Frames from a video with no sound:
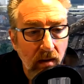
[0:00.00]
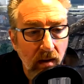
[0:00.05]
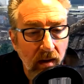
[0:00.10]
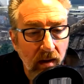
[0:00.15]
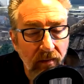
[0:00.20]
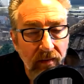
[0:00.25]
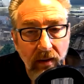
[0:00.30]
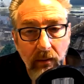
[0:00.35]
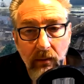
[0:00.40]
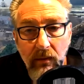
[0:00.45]
And
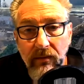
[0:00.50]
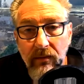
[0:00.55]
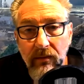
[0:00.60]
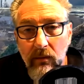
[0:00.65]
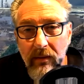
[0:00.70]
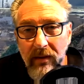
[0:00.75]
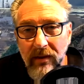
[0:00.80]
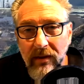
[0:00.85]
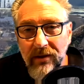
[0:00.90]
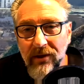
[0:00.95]
they would have all
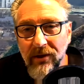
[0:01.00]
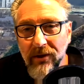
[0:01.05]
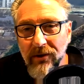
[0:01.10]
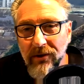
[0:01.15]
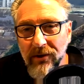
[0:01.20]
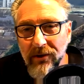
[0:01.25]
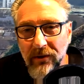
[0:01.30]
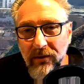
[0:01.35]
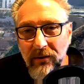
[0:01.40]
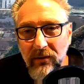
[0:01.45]
written to you
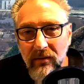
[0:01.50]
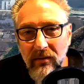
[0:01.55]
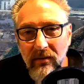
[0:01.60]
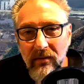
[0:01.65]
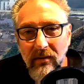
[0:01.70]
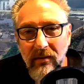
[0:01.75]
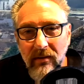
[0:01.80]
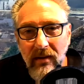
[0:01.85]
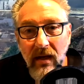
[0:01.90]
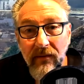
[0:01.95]
too.
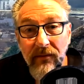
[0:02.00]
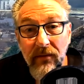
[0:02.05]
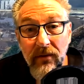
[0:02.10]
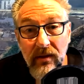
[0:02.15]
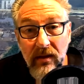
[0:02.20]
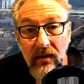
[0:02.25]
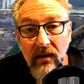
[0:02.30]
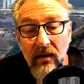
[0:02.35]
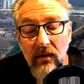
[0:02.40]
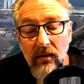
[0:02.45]
Have you
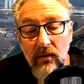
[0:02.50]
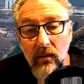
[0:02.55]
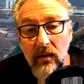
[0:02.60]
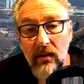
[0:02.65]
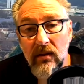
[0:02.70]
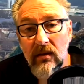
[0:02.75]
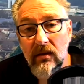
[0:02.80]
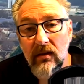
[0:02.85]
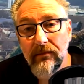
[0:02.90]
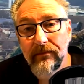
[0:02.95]
seen those
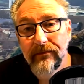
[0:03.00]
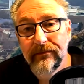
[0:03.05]
ones?